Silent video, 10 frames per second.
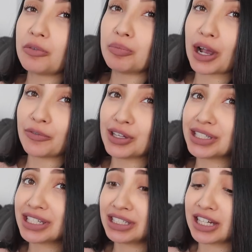
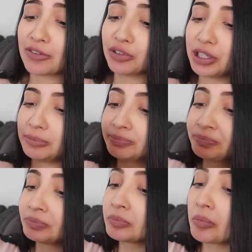Breakfast is definitely
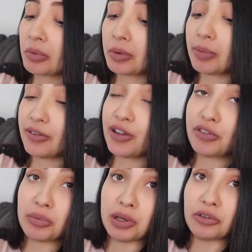my
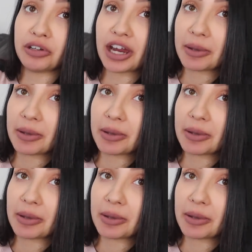favorite meal today.